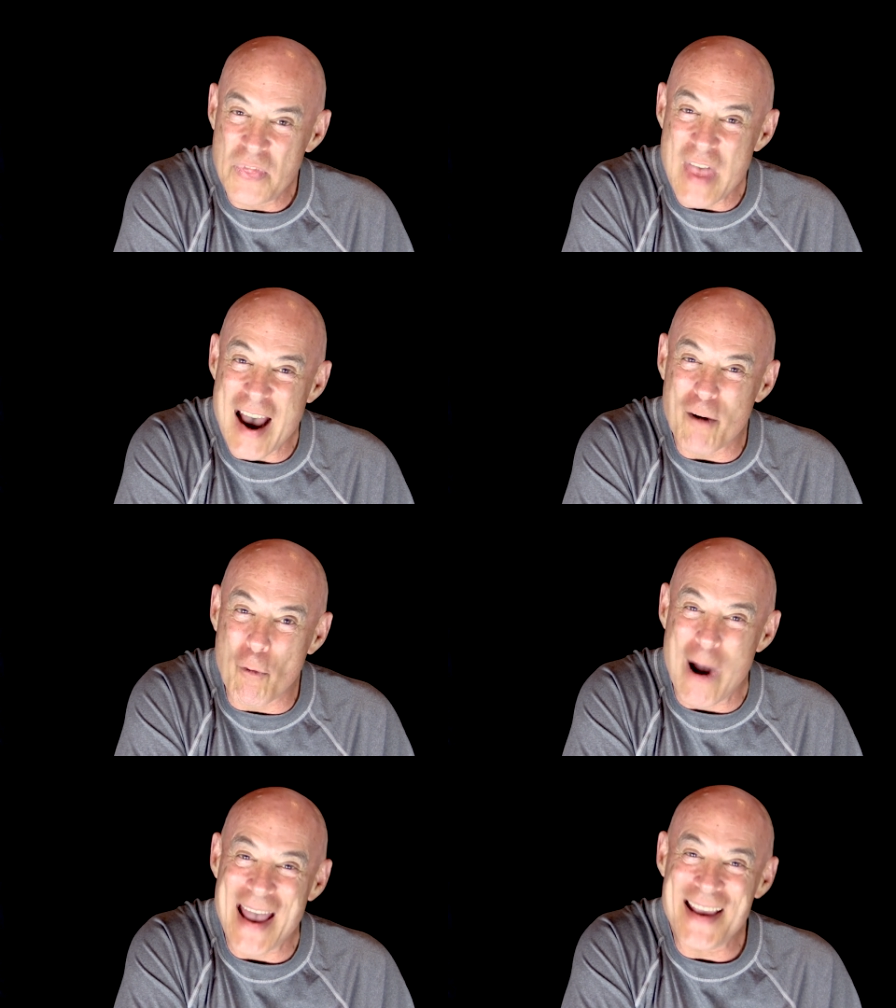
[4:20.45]

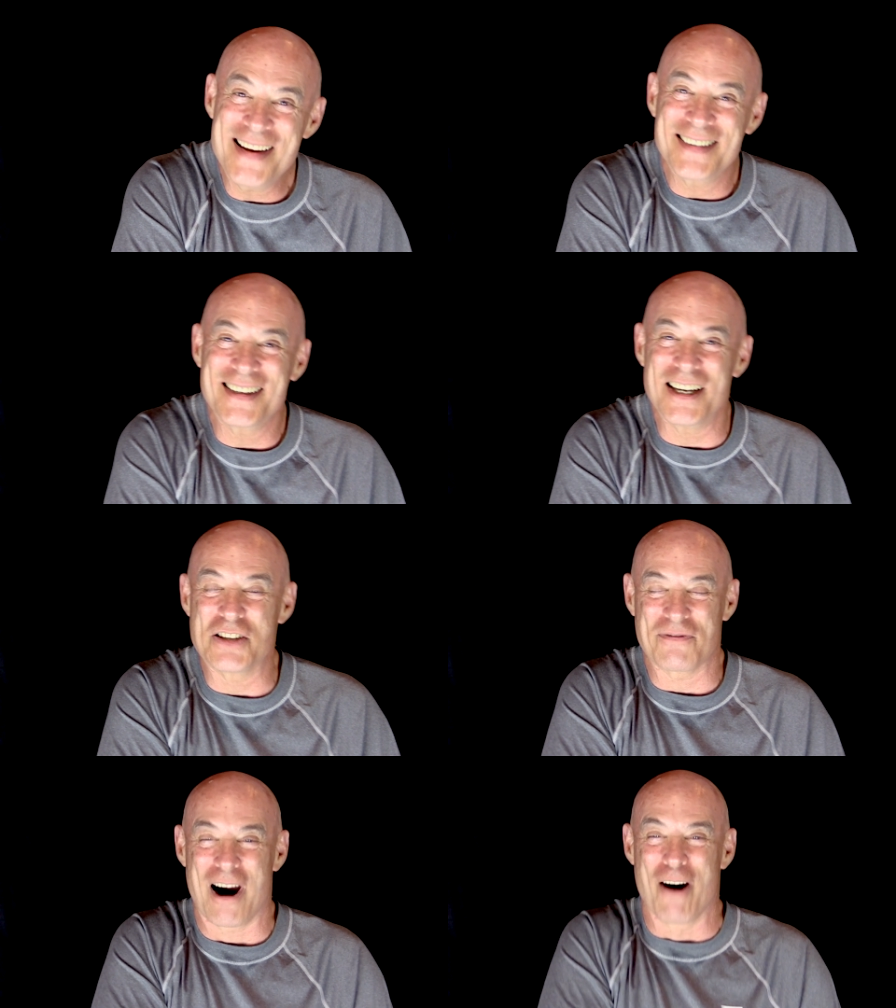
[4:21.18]
that way,
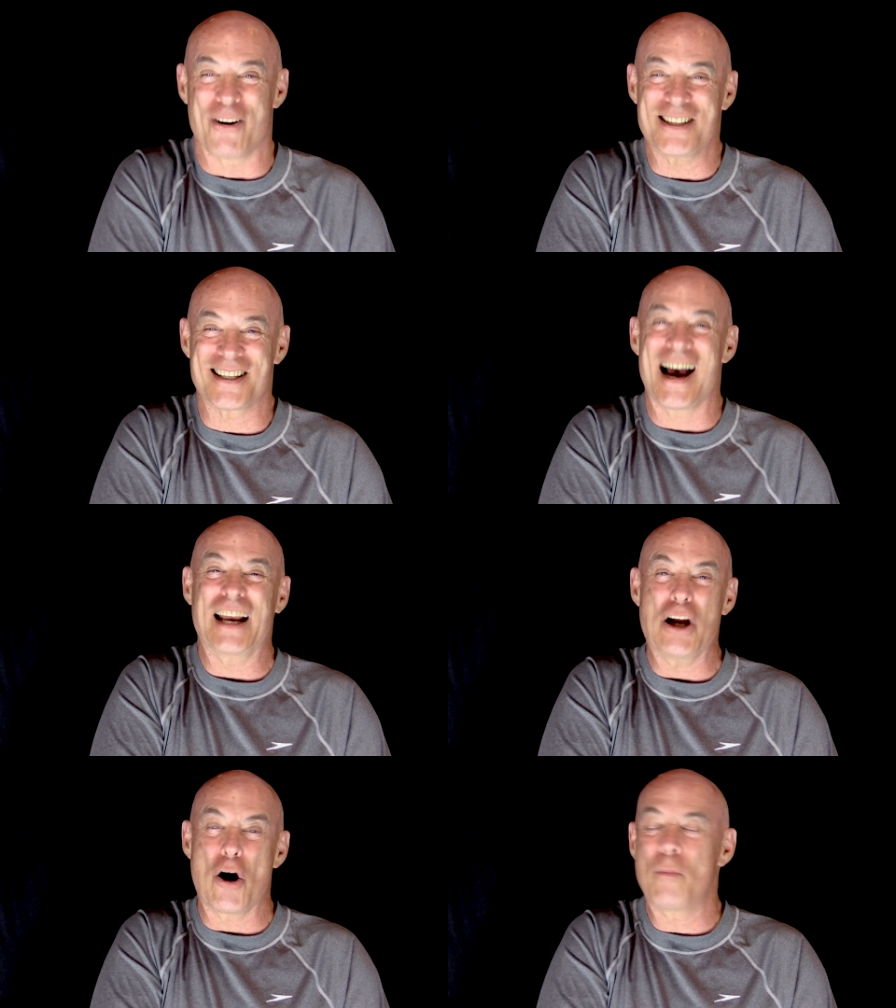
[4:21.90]
as far as
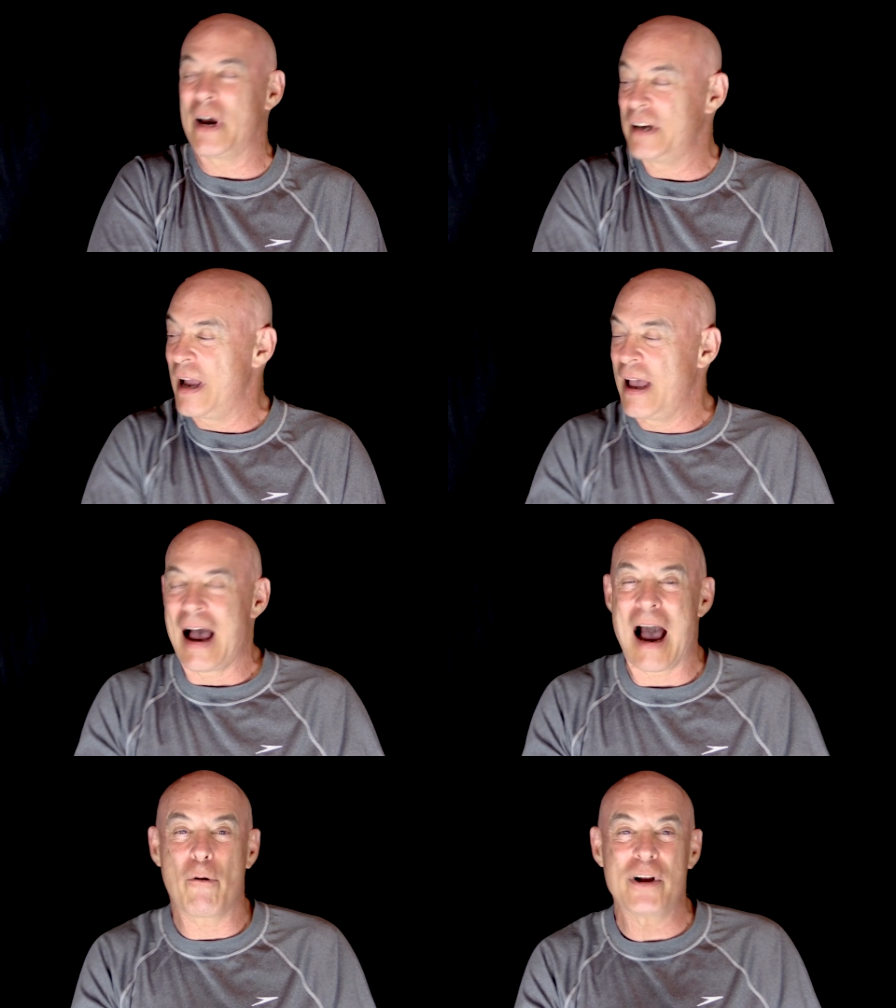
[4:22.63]
I know, but
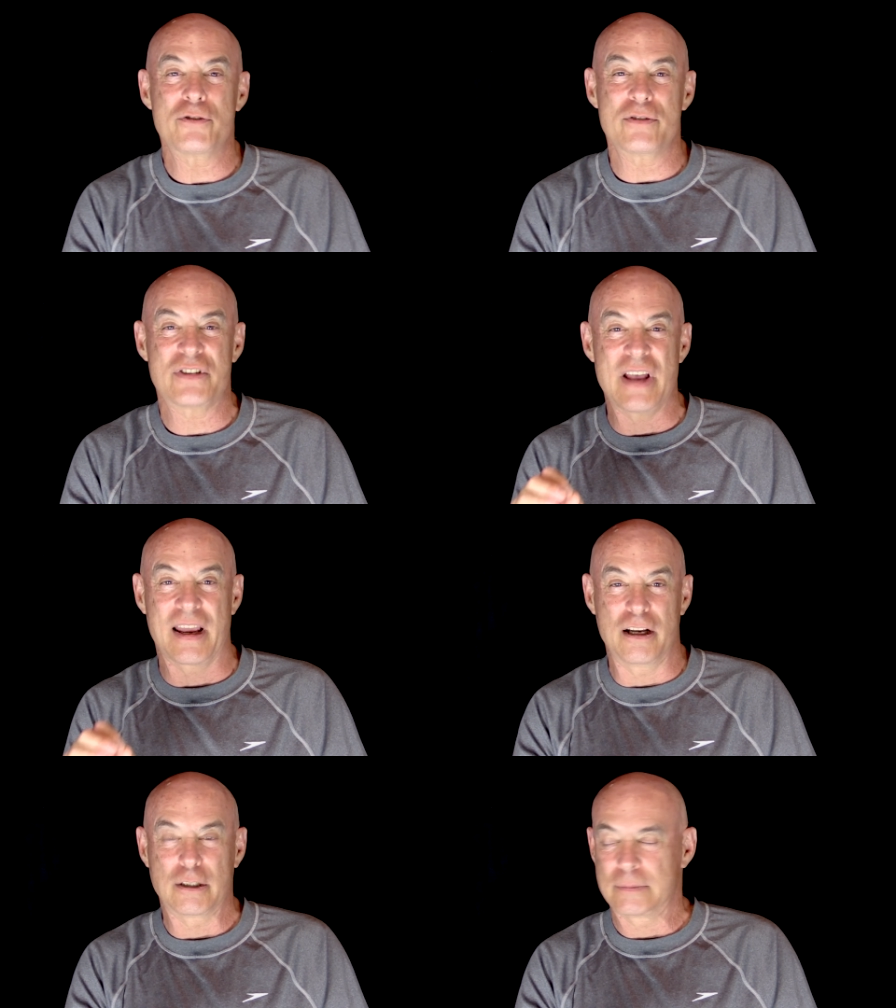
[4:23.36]
how
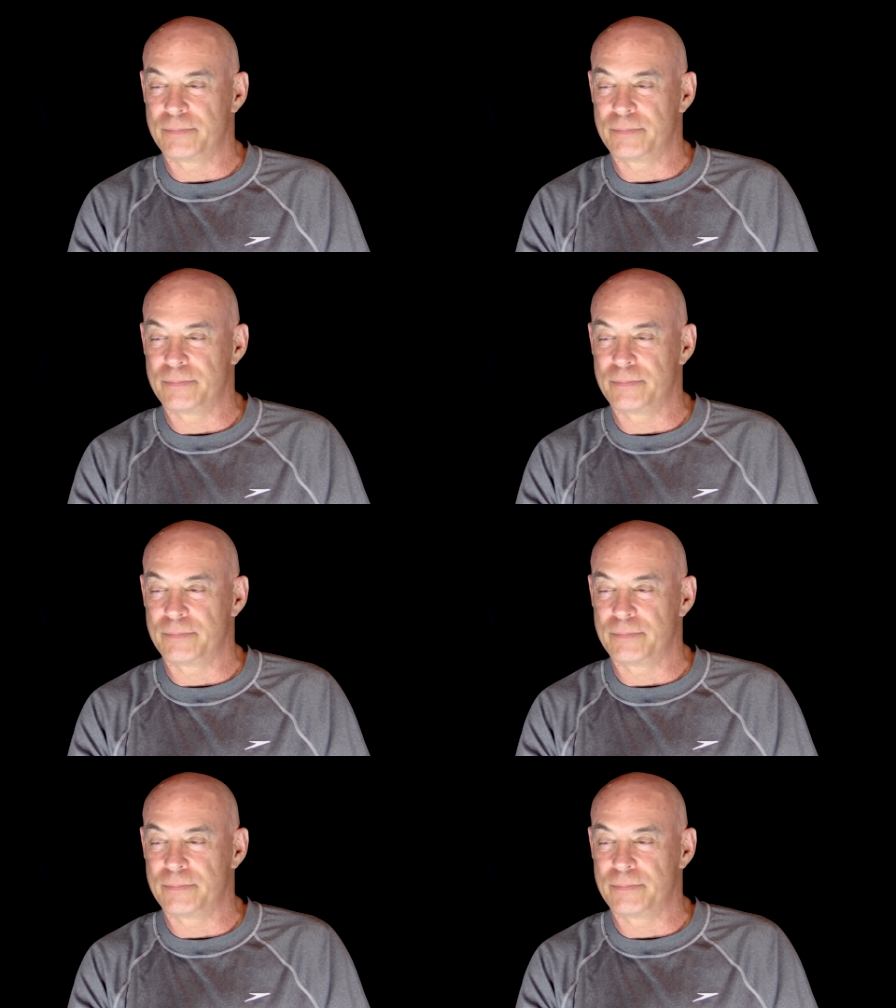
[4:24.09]
interesting.